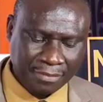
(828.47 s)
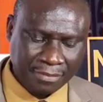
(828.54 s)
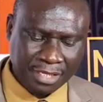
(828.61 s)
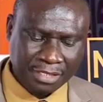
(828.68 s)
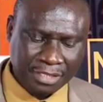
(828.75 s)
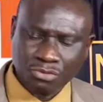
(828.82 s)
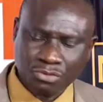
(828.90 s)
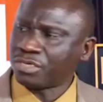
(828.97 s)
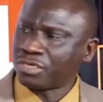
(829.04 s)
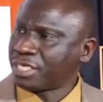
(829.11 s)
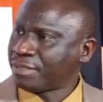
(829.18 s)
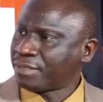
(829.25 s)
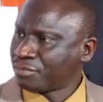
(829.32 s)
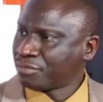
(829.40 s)
let's call
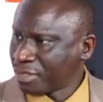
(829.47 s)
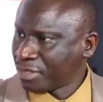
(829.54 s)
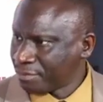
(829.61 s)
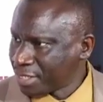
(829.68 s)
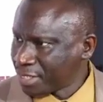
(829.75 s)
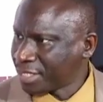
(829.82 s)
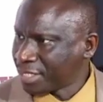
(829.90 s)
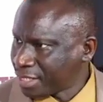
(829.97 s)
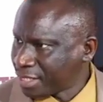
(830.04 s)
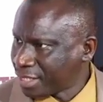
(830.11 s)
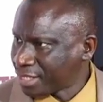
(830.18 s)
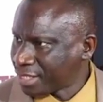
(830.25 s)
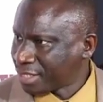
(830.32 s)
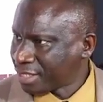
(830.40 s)
them to a meeting
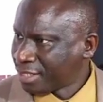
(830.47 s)
again.